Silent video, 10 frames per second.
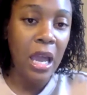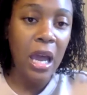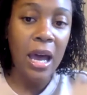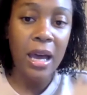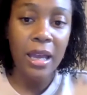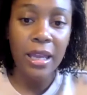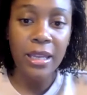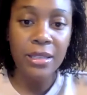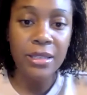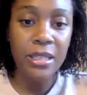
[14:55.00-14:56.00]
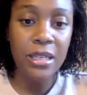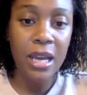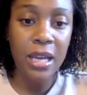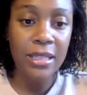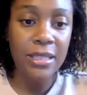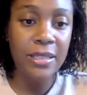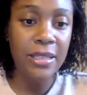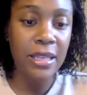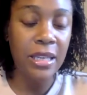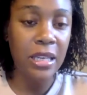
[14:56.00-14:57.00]
I did not
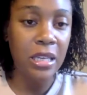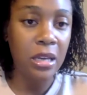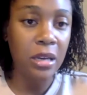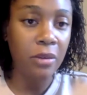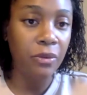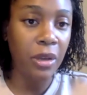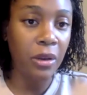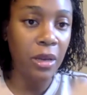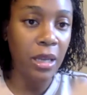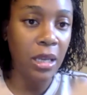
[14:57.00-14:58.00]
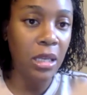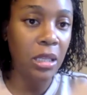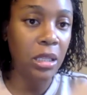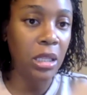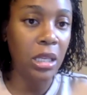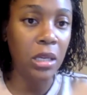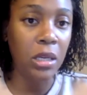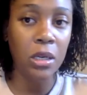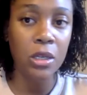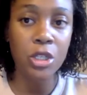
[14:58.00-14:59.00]
see a very
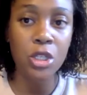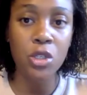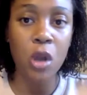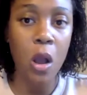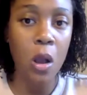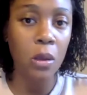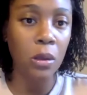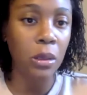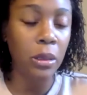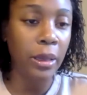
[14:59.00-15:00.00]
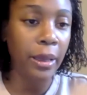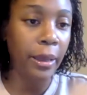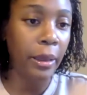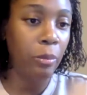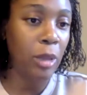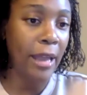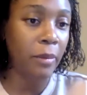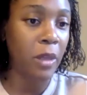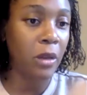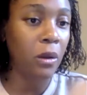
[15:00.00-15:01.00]
clear, strong Black middle